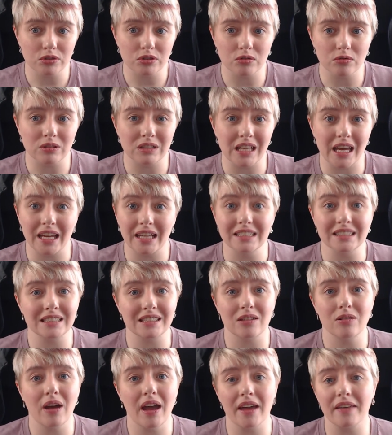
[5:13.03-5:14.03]
so that I can
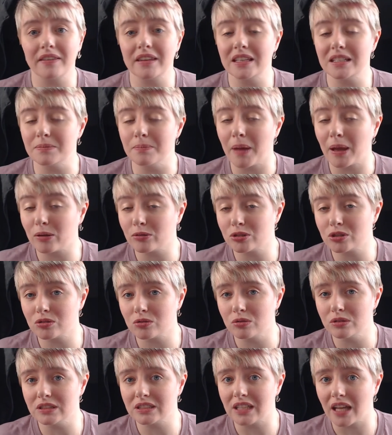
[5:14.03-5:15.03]
still hit these
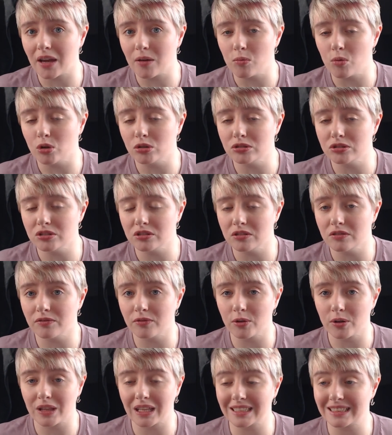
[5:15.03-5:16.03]
milestones that I want to
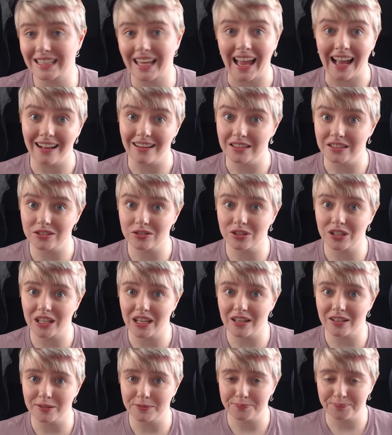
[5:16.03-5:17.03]
for this calendar year.